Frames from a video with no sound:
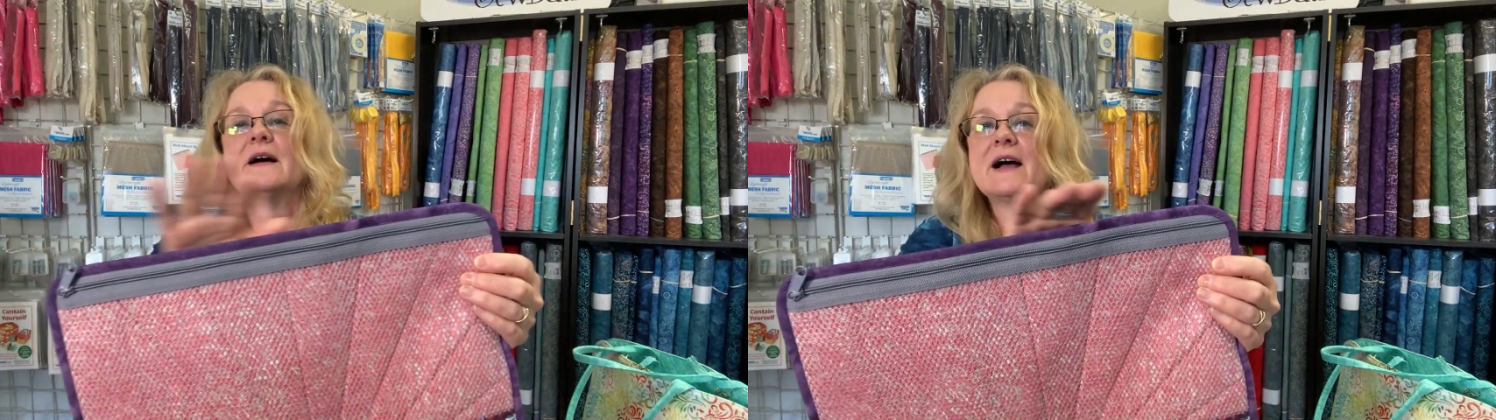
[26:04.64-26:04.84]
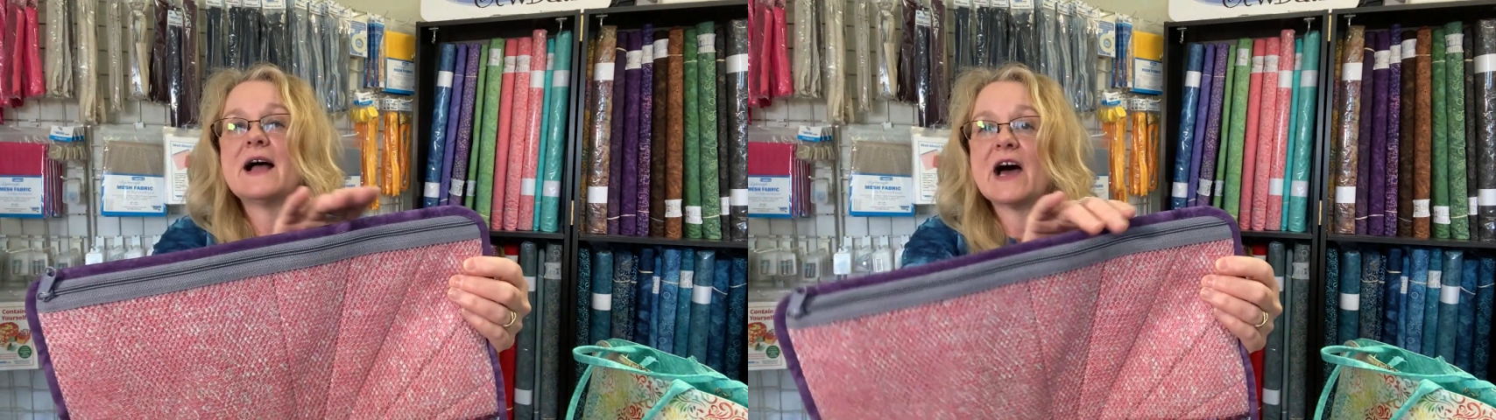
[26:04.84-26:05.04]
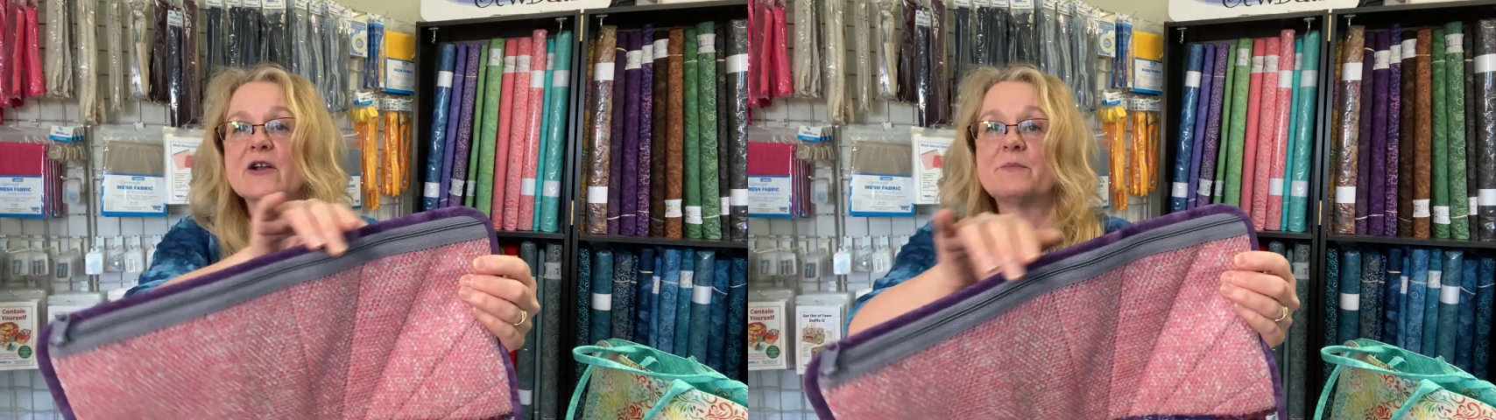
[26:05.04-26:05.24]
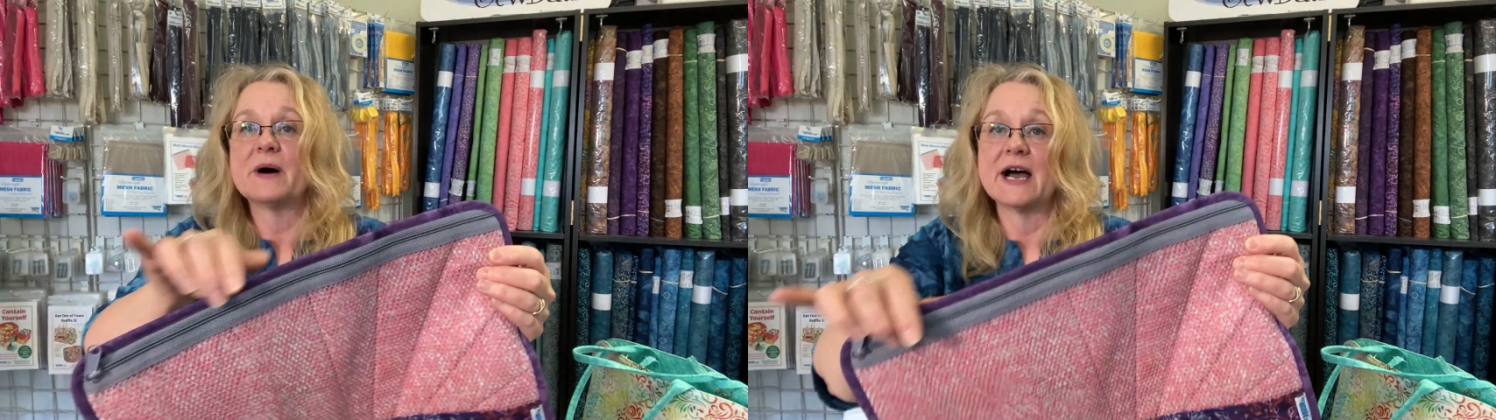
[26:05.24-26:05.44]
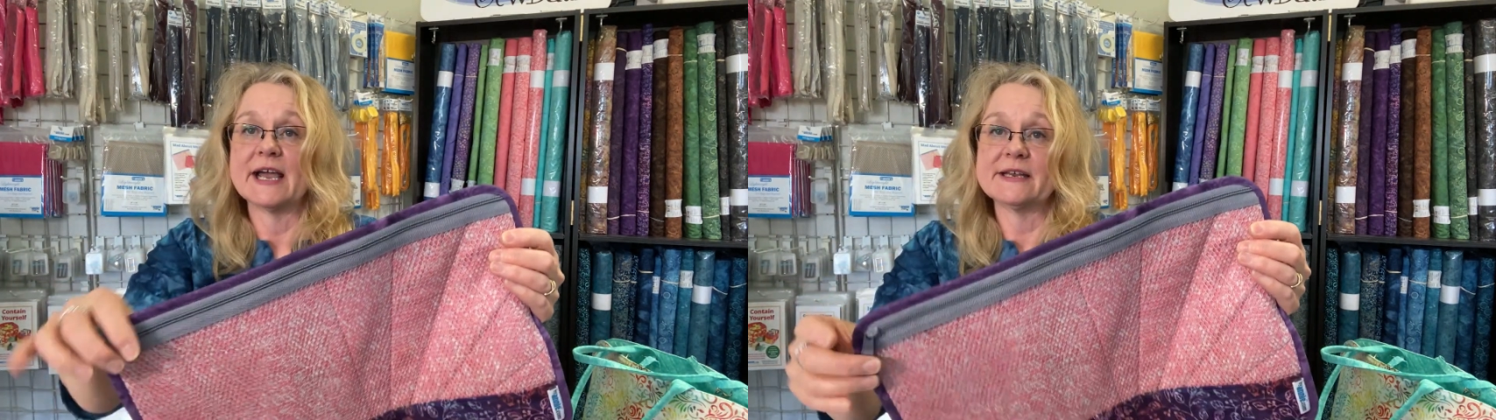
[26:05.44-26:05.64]
how to
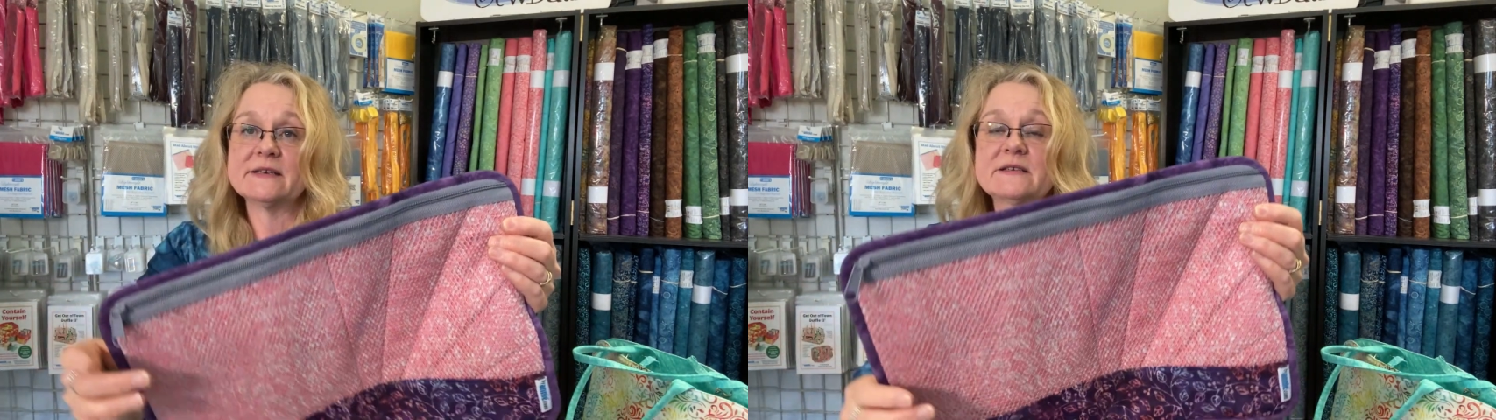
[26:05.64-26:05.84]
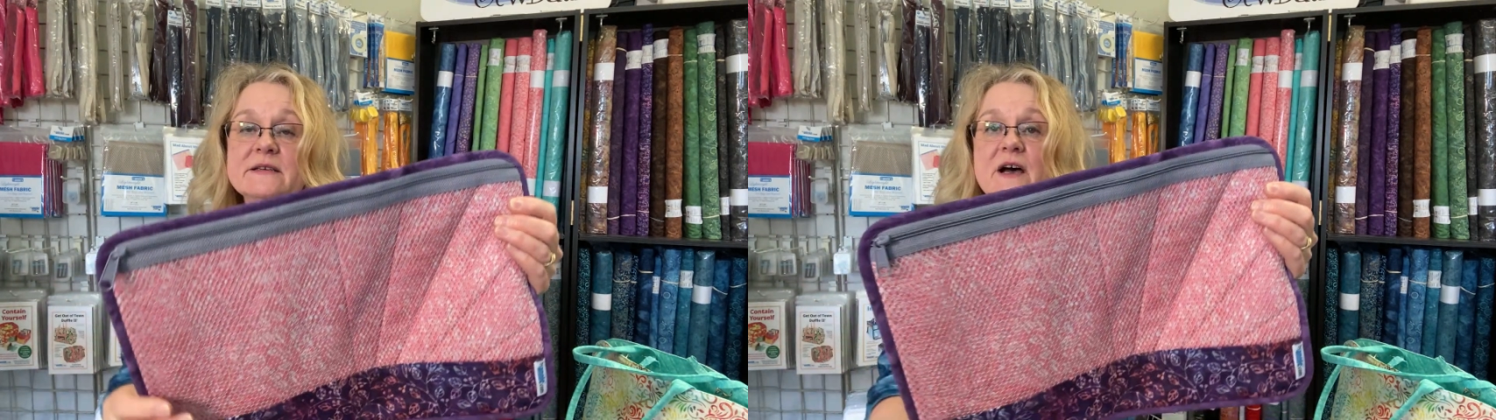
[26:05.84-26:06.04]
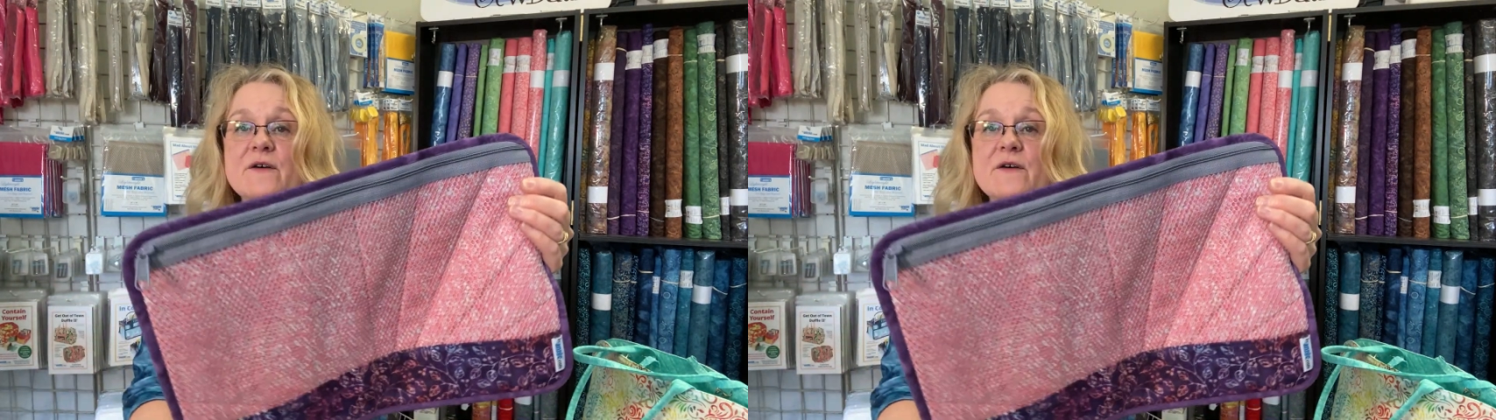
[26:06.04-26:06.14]
bind a